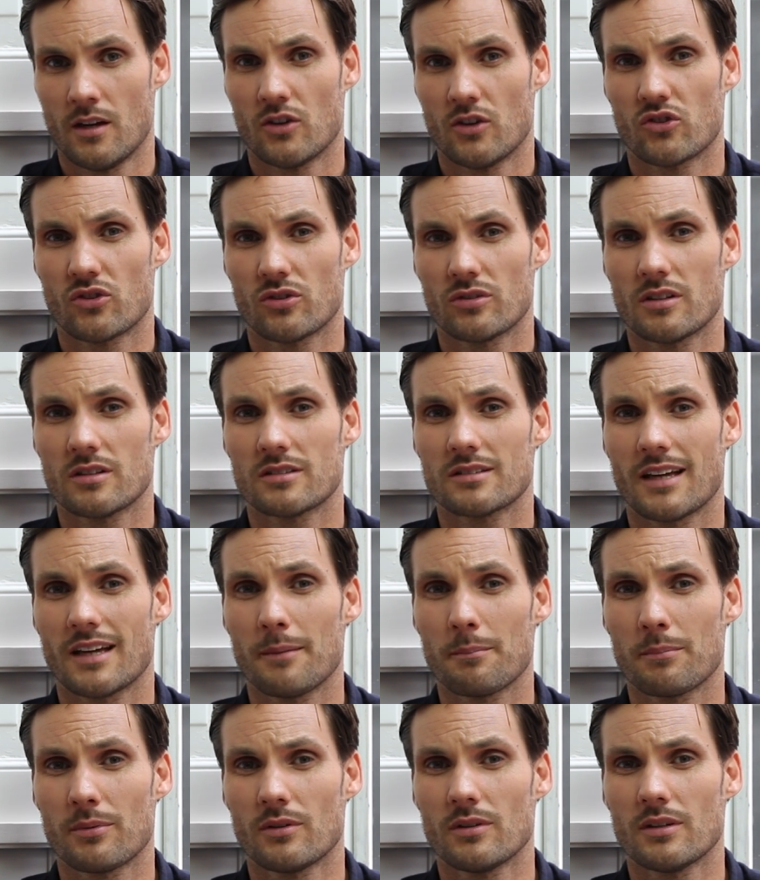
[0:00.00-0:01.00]
So the
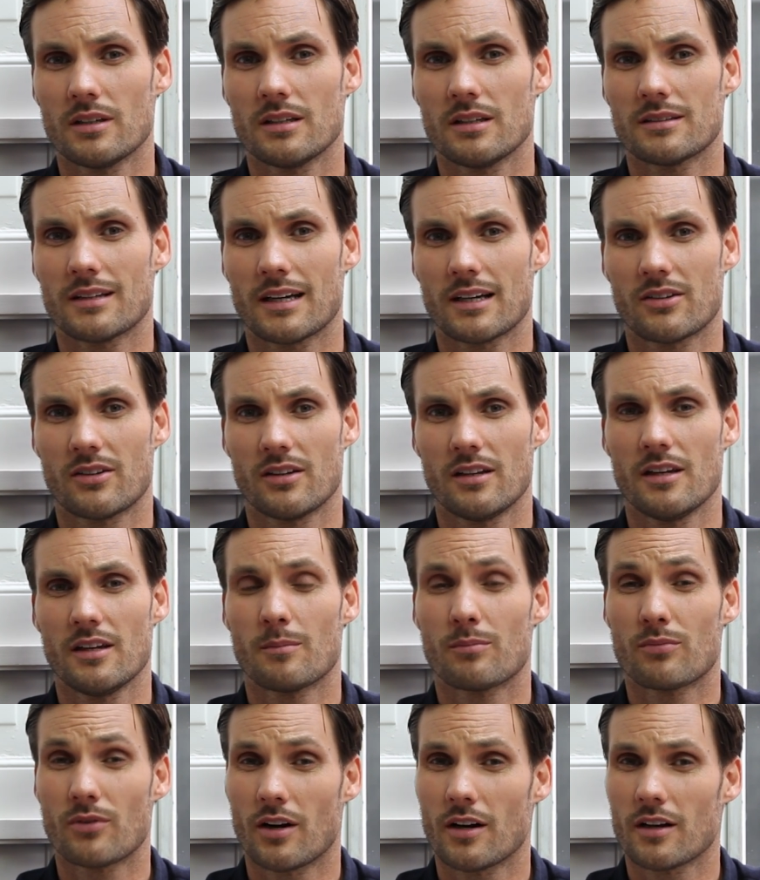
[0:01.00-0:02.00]
sample is actually
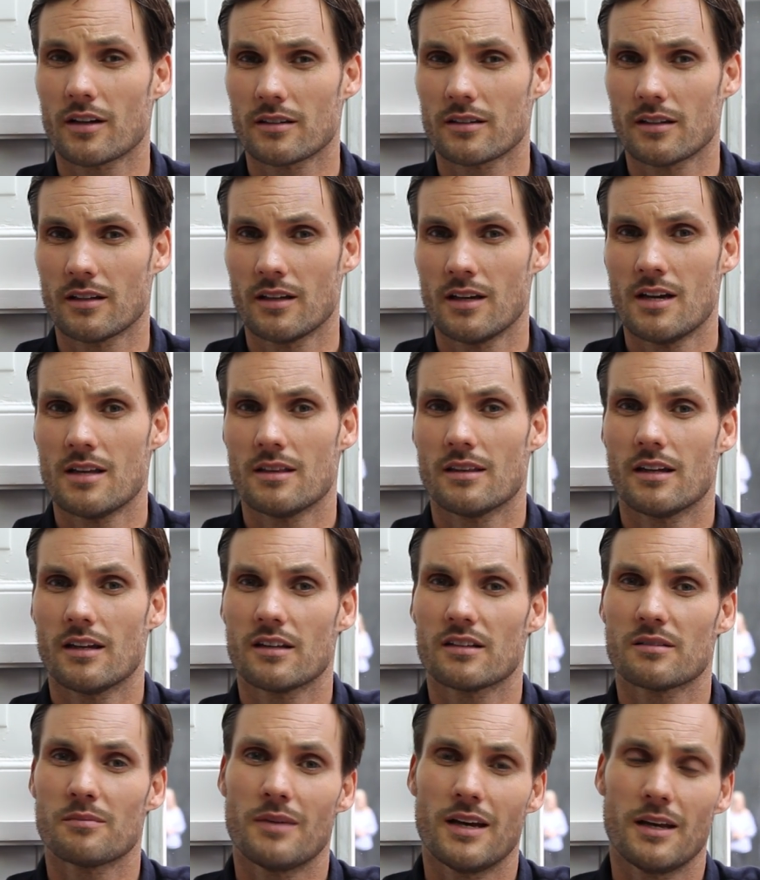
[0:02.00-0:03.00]
a product that
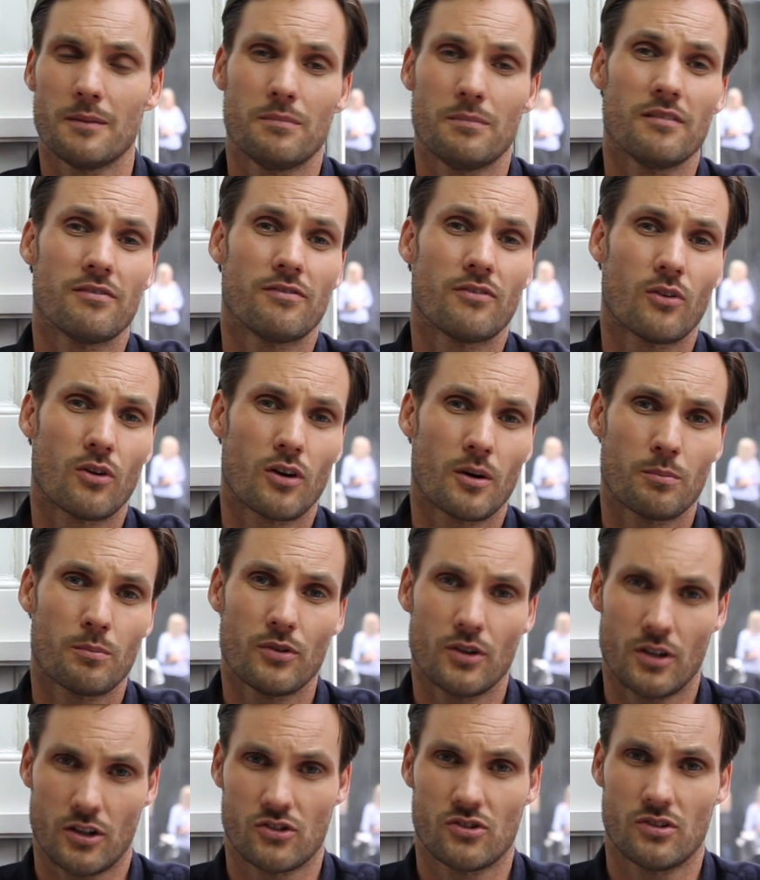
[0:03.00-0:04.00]
is made before
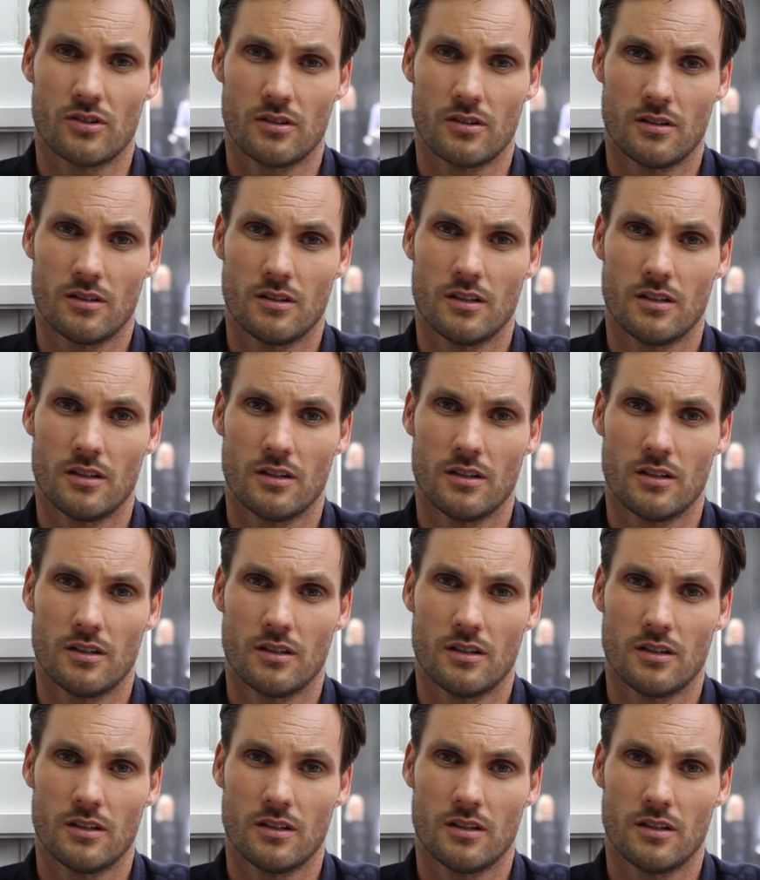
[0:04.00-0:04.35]
production.